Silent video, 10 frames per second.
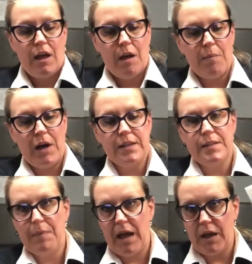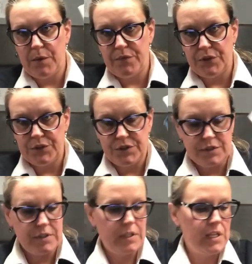a box of backup
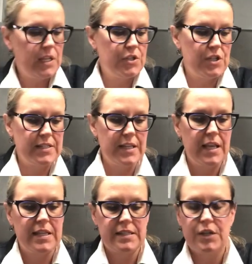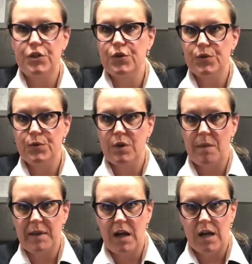filters just in case I do
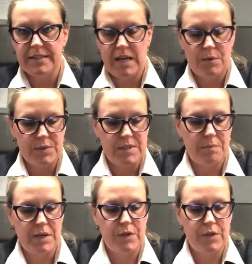come in contact with somebody